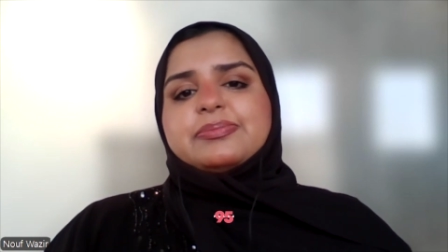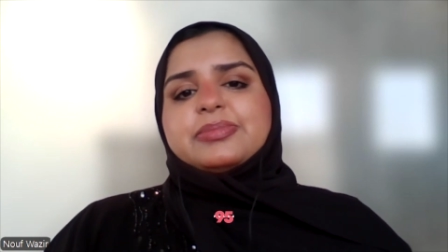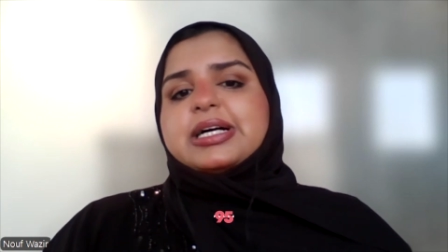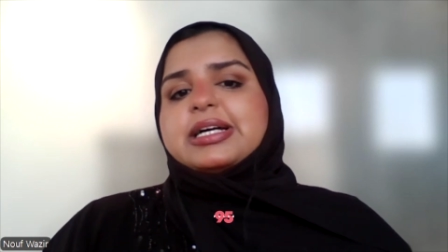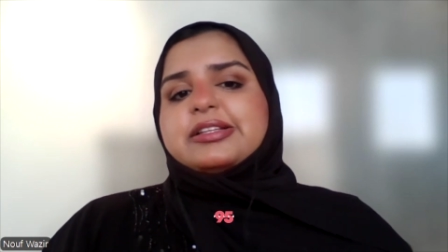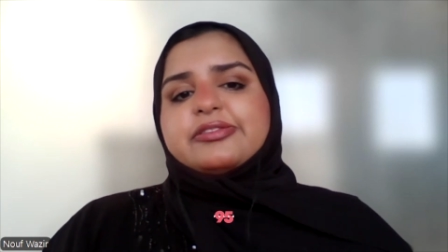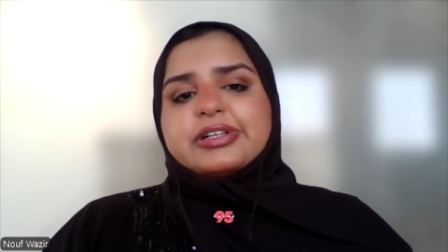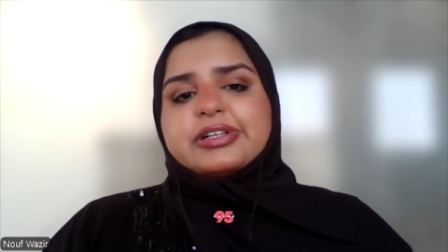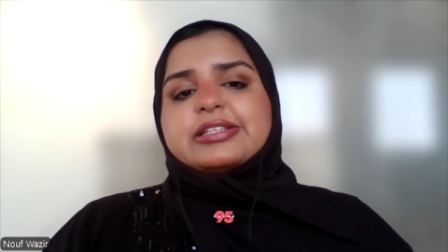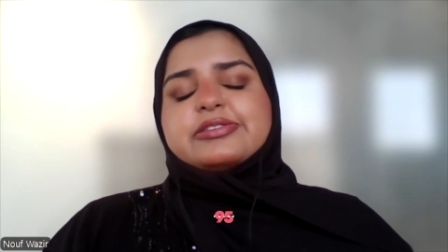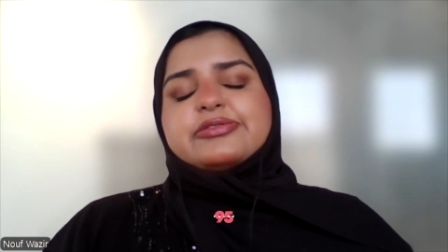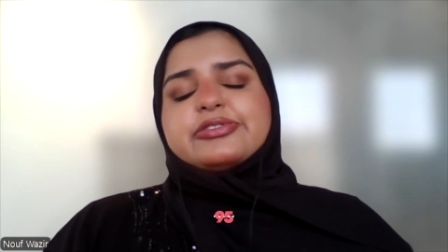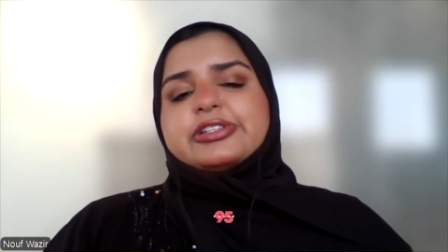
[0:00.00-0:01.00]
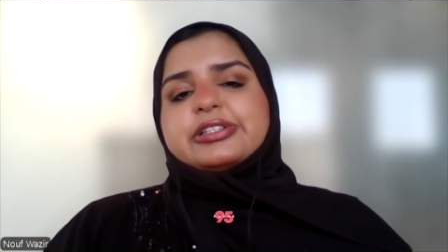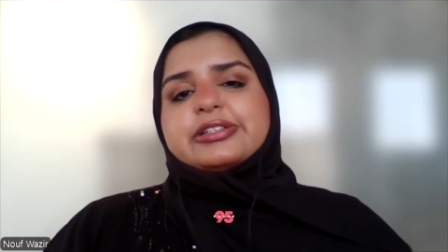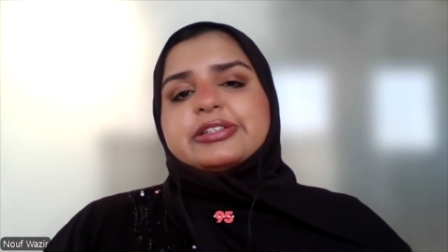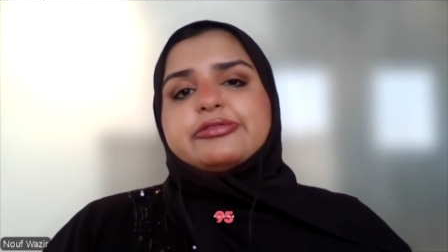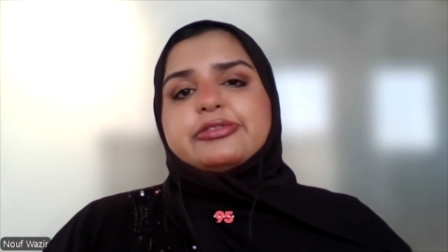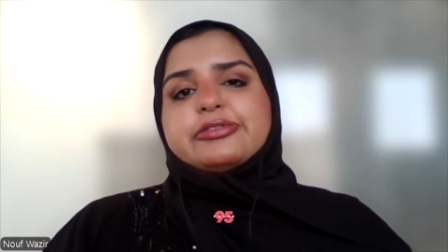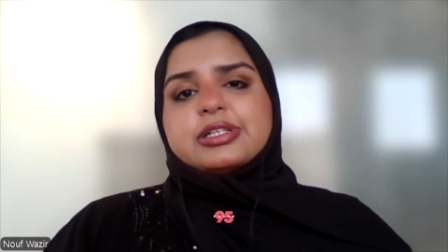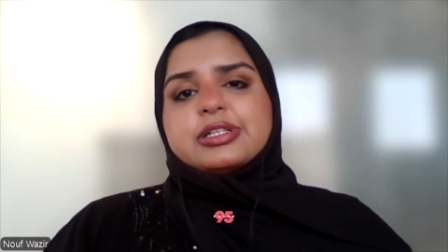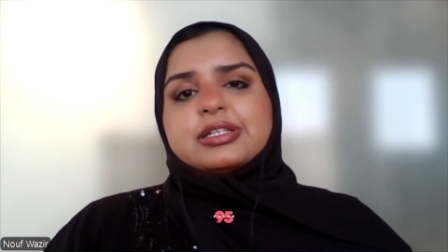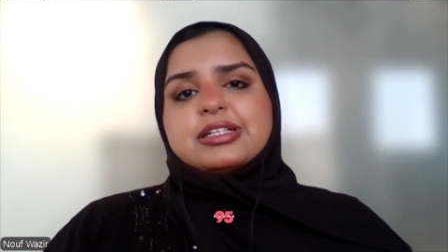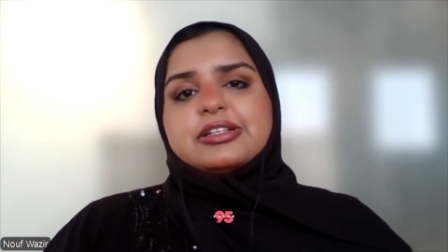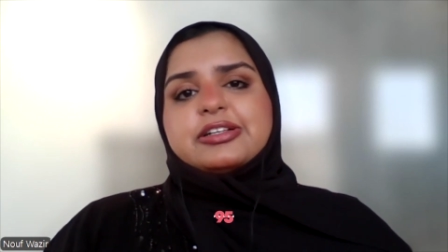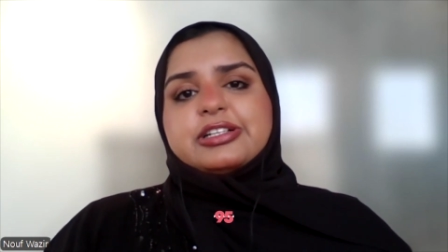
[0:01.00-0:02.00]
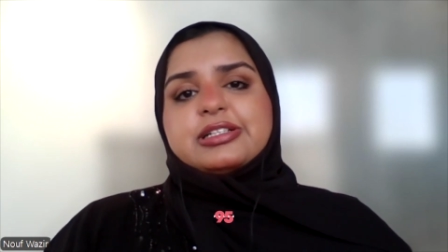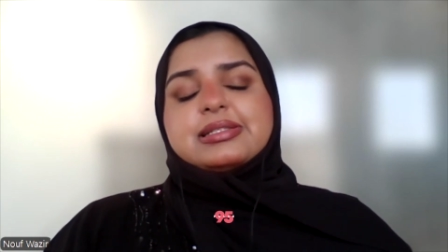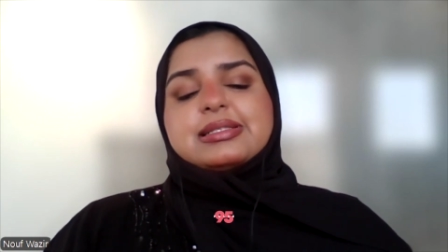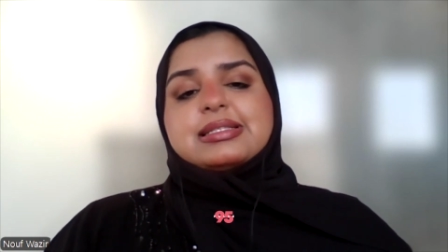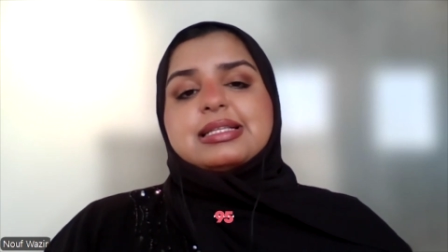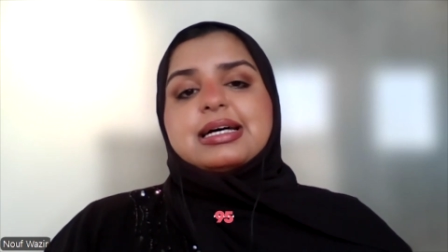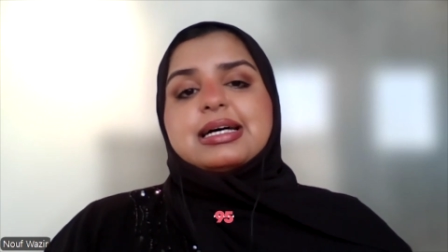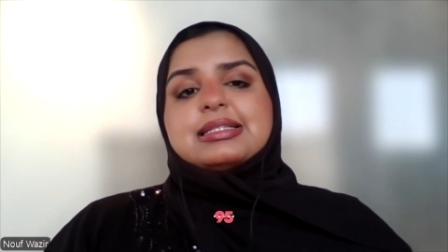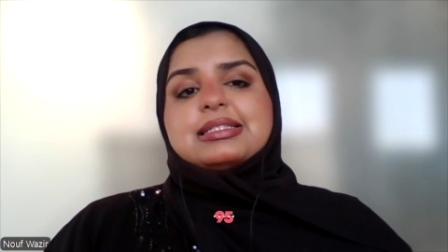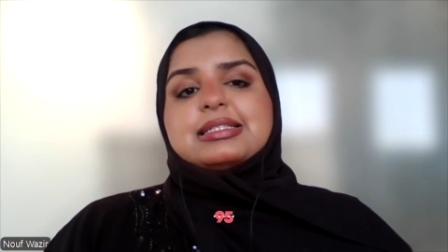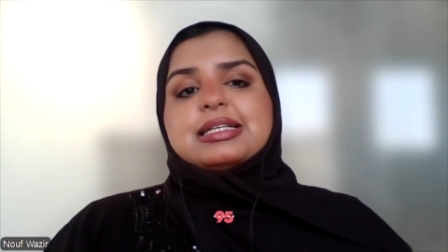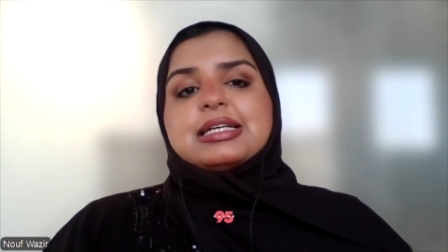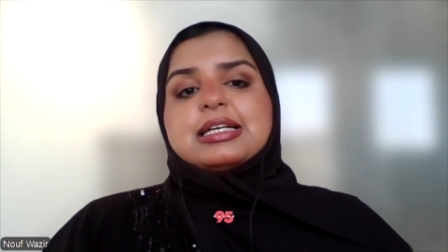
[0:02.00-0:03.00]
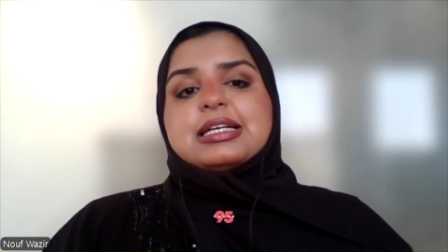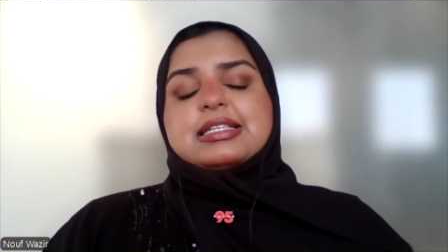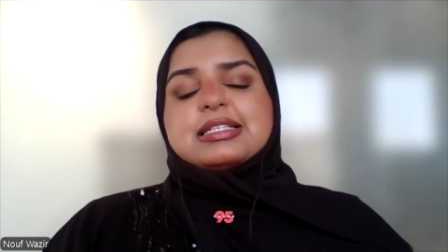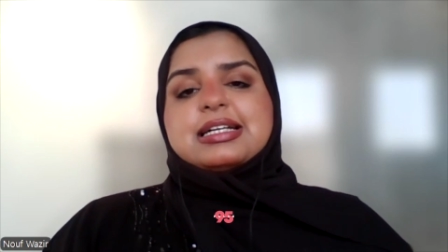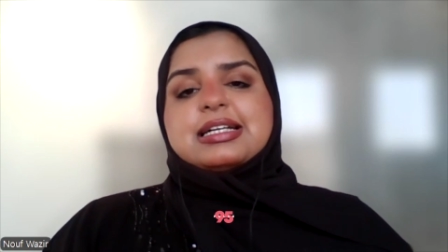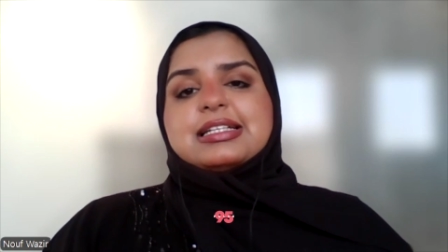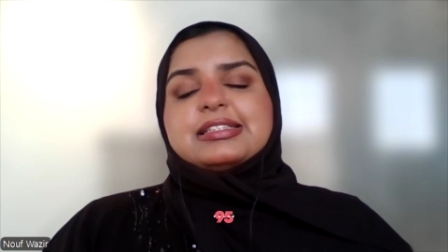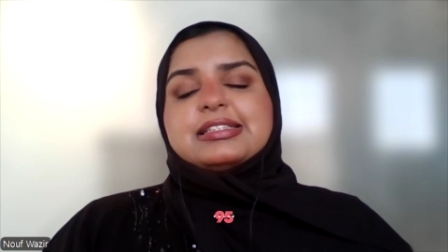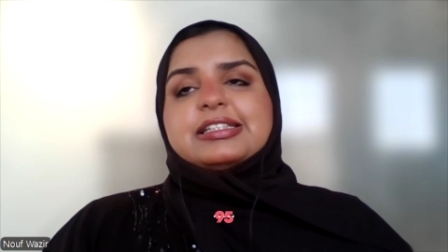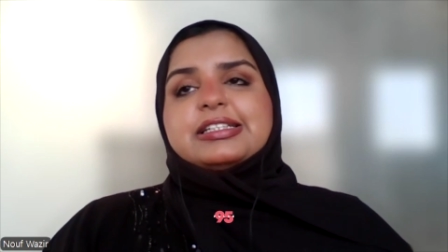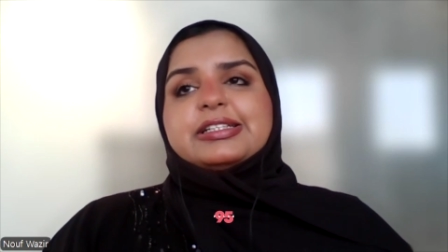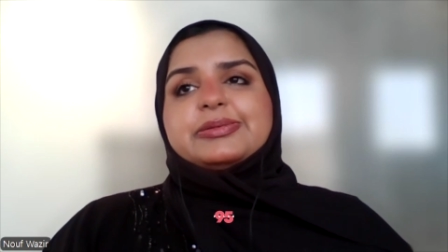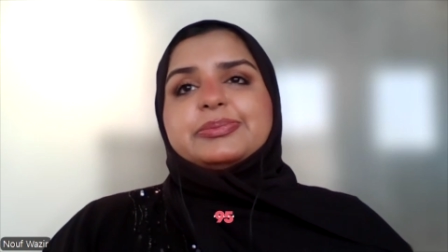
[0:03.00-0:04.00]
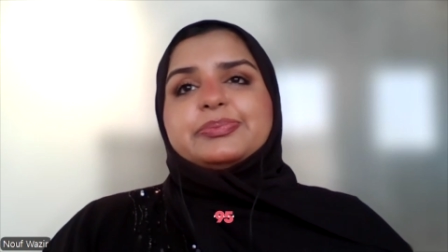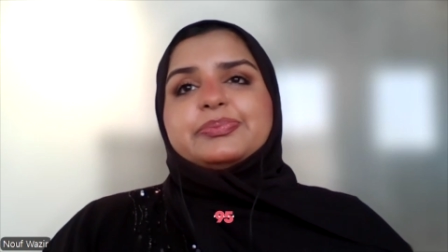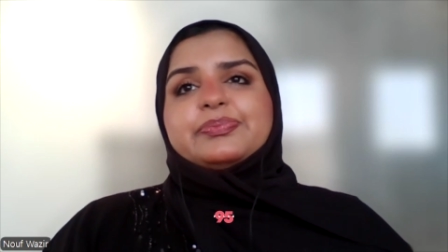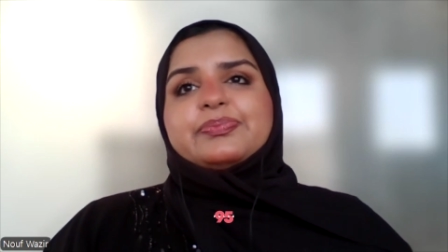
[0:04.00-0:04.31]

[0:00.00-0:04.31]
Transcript: my advice for for girls that is that um,